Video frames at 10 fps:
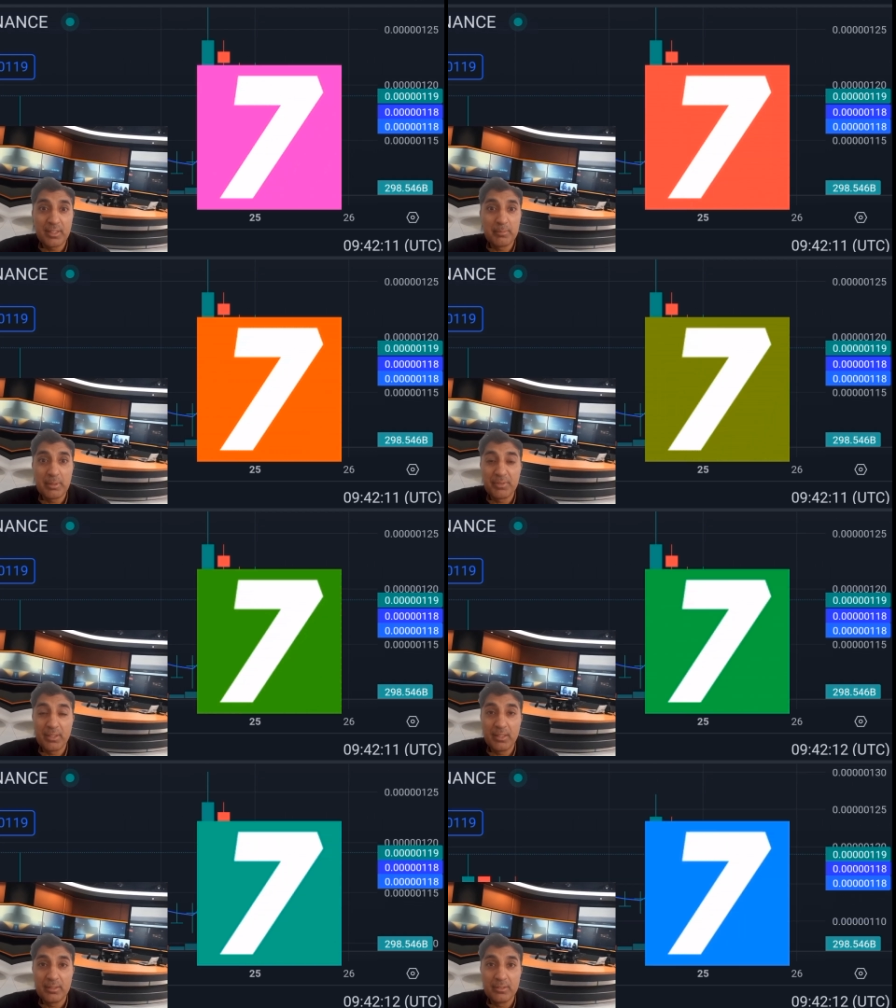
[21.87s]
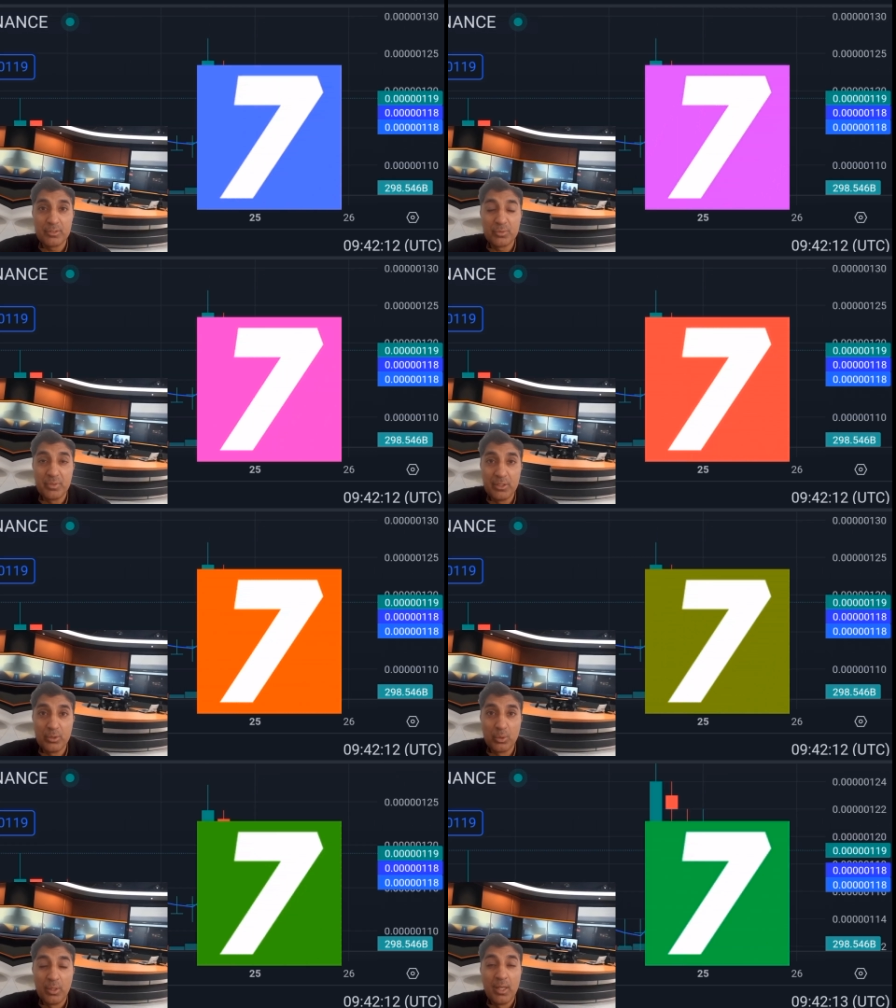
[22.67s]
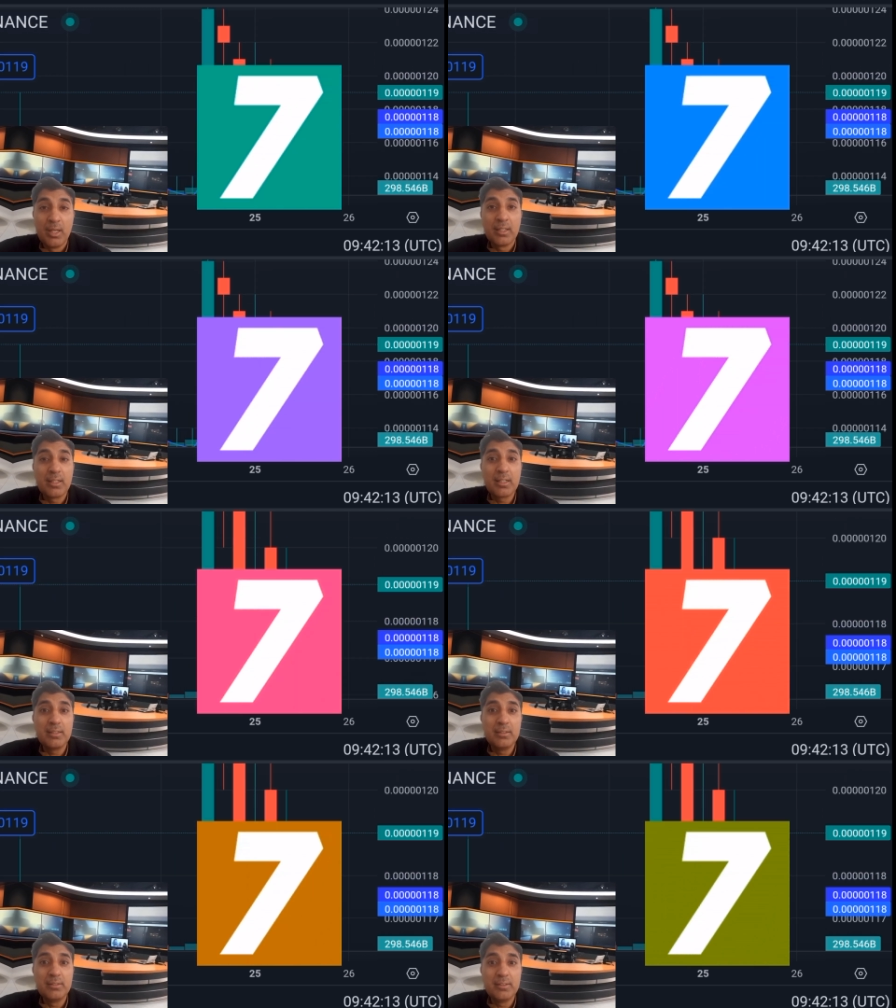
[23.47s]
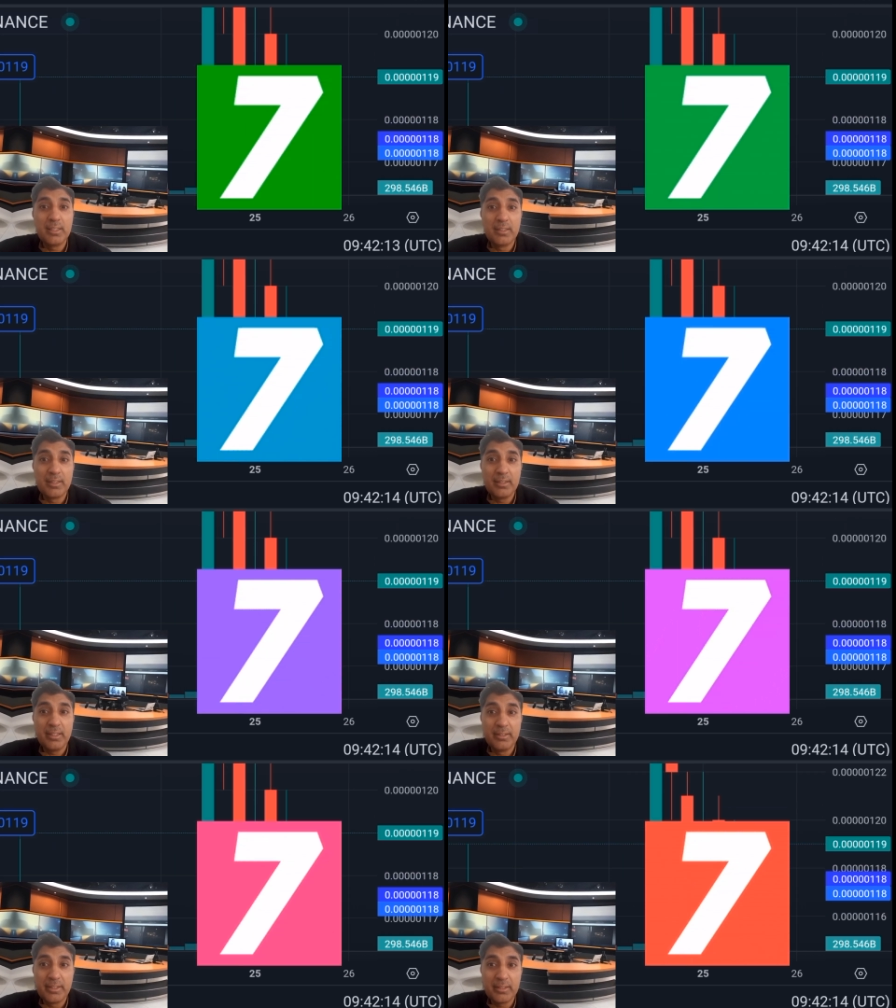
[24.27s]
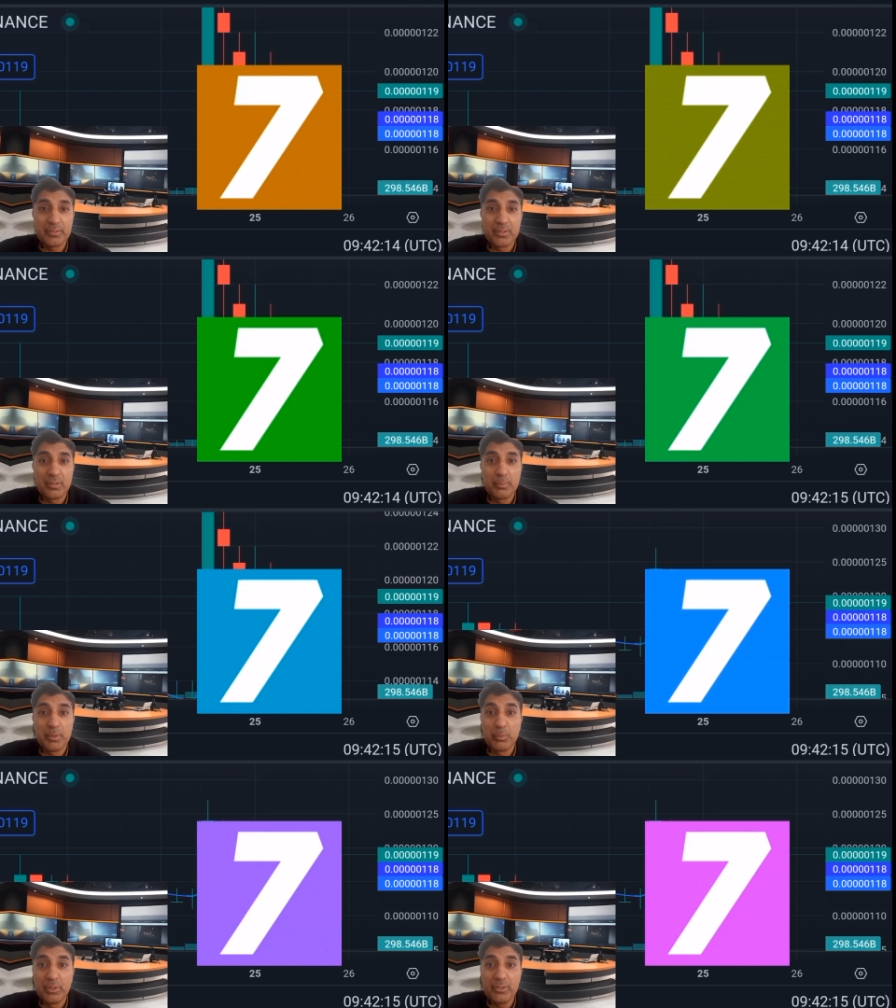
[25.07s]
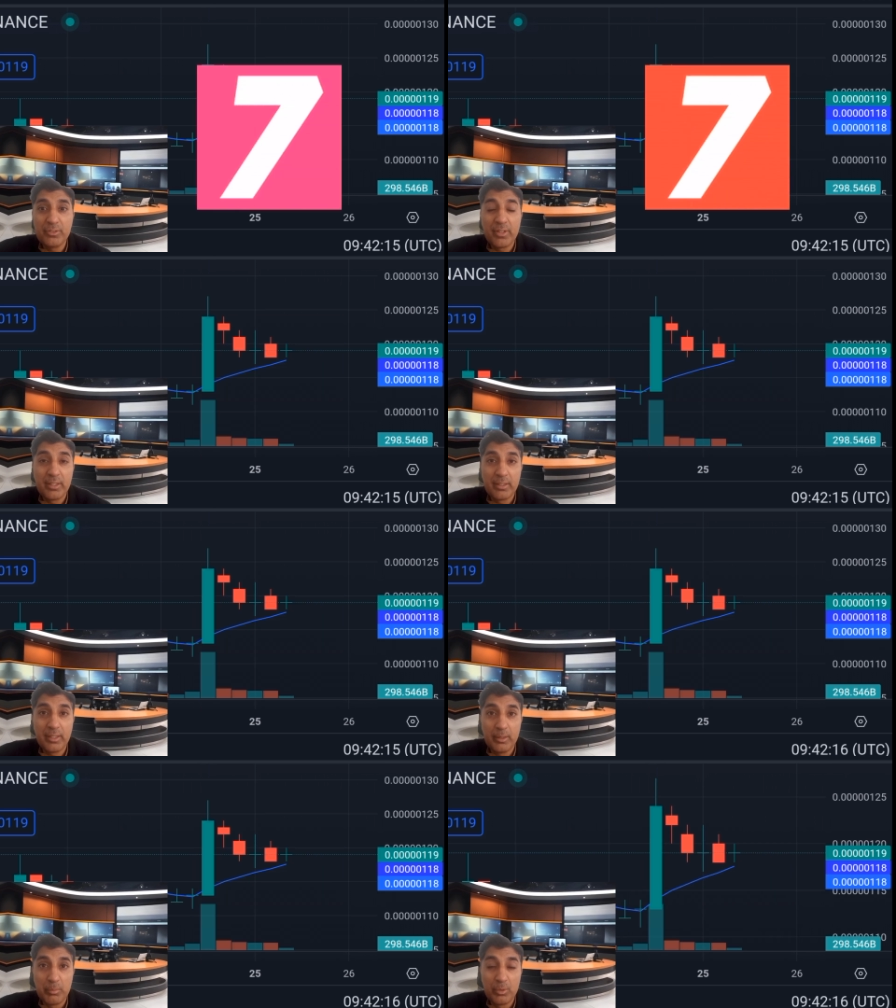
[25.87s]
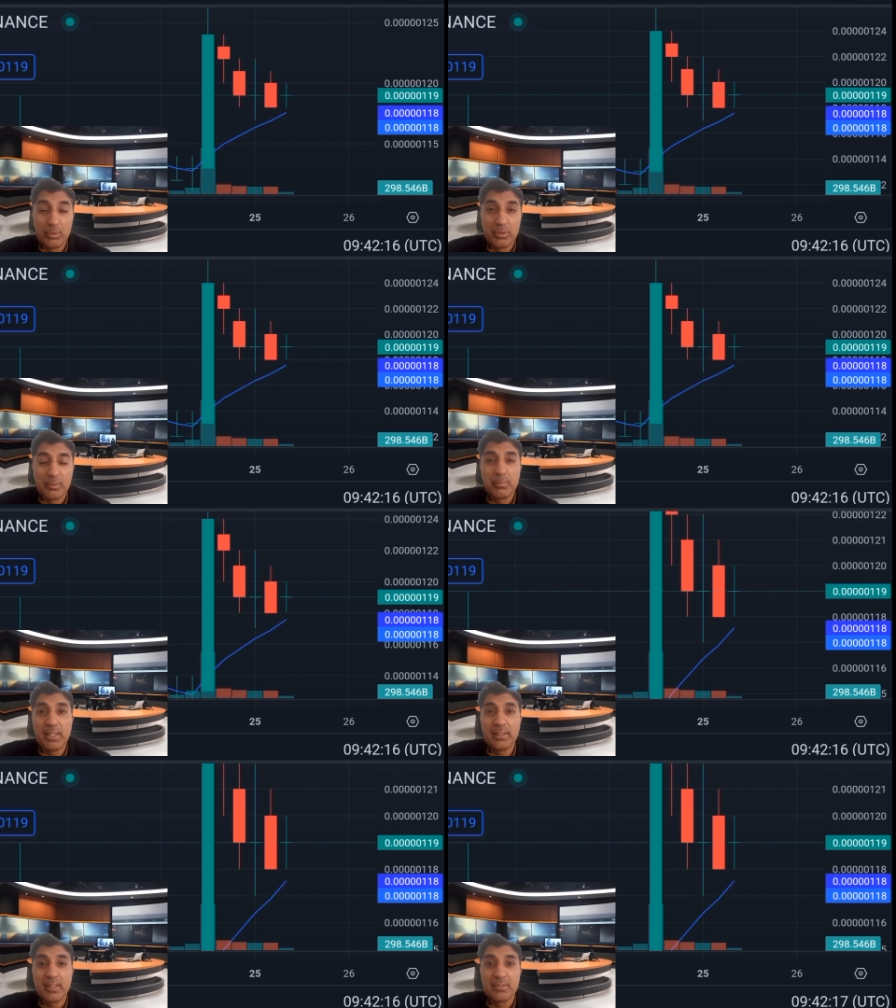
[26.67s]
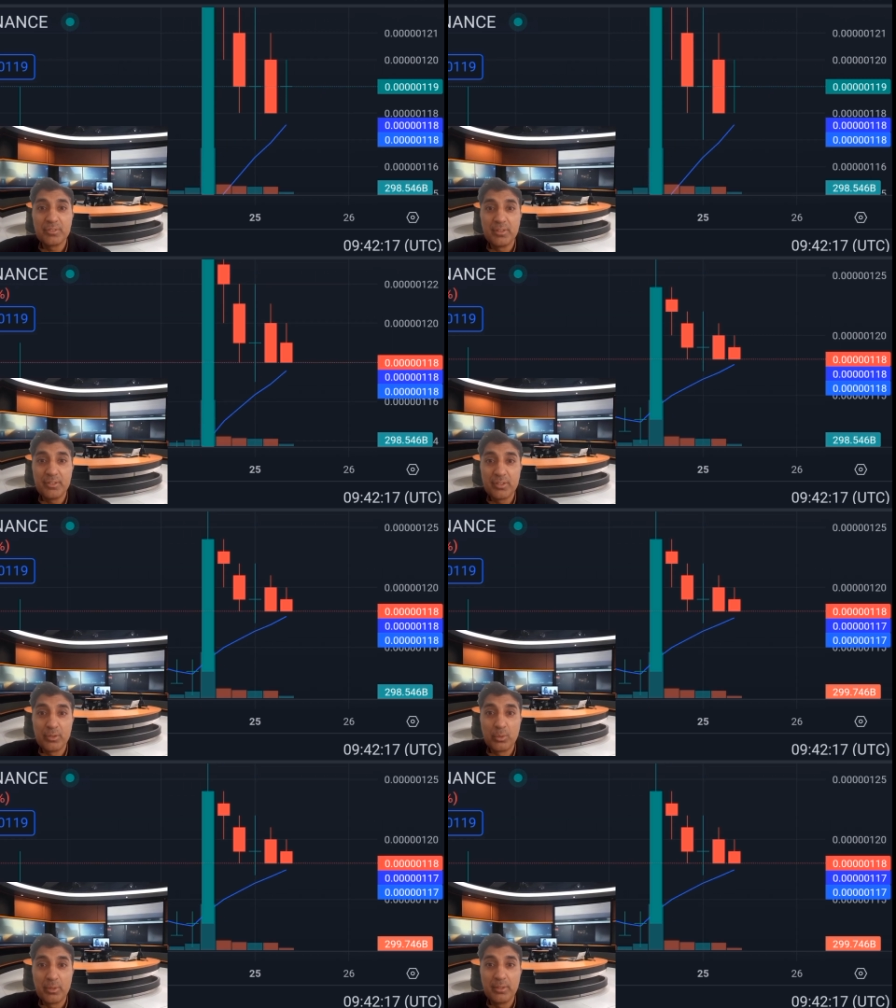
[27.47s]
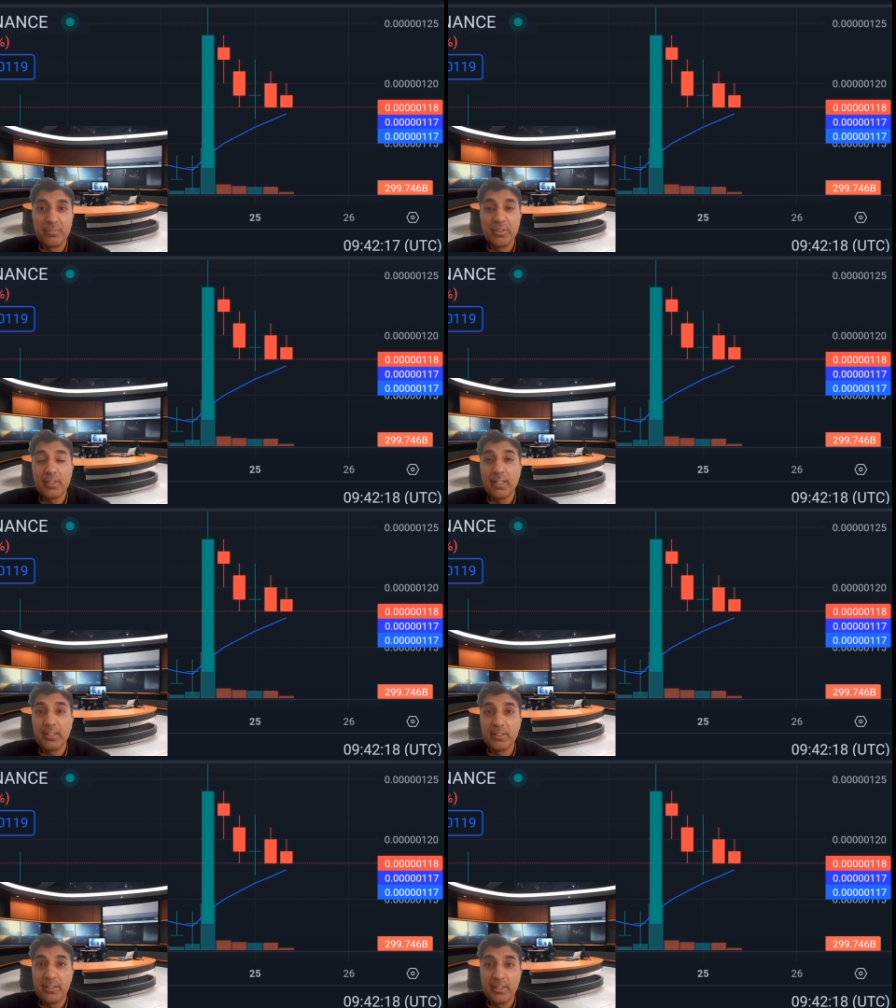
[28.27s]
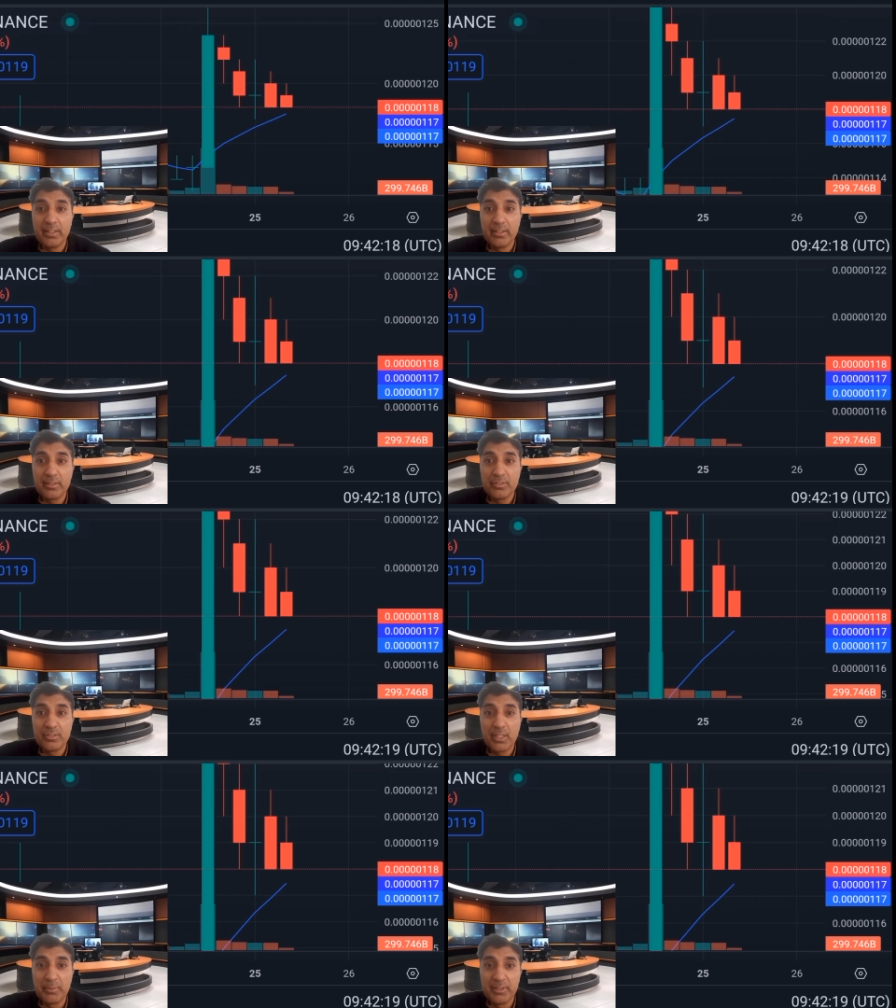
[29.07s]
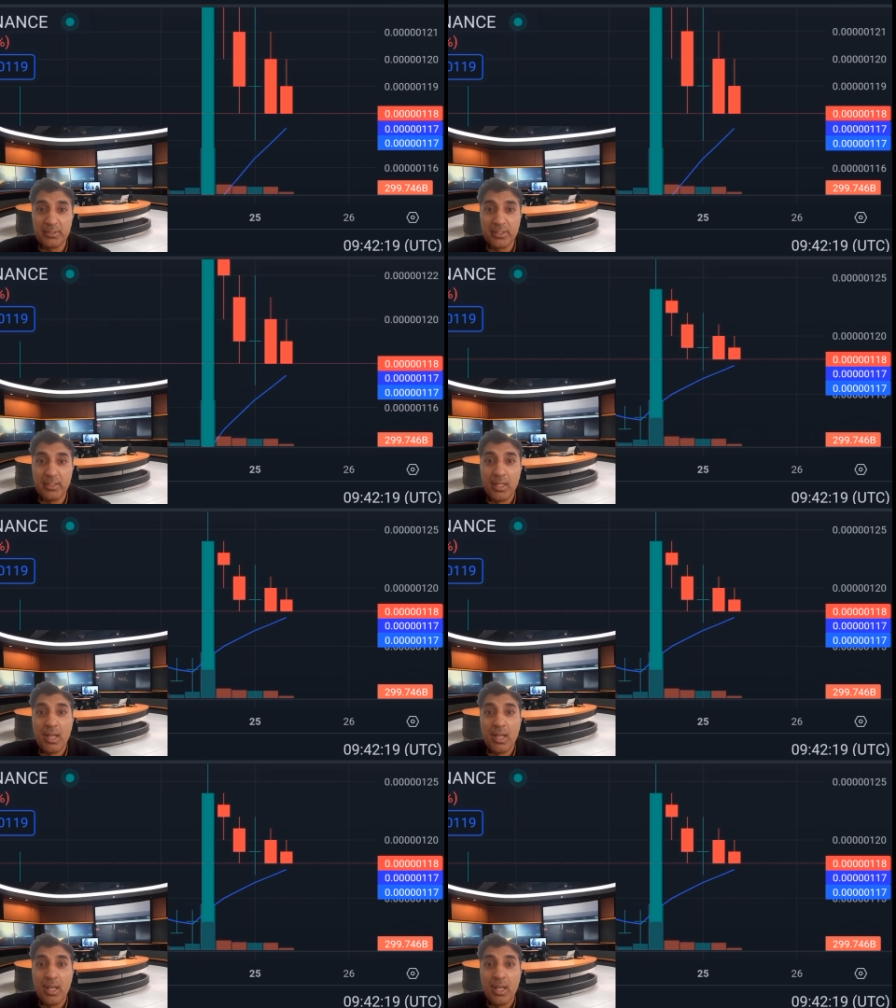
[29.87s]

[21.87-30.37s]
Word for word: Time of recording this video, current technical indicator center when bullish, trading above Binance listed coin. Fear and greed index 73,